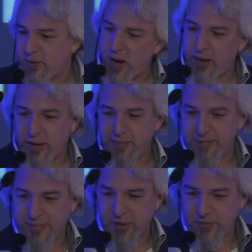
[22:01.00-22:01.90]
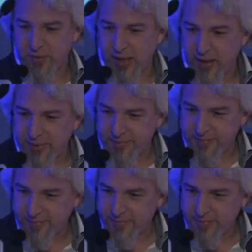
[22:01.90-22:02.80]
so I'll just,
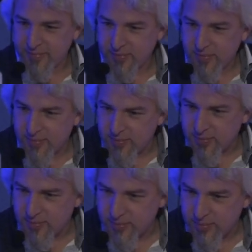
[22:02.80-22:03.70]
mm.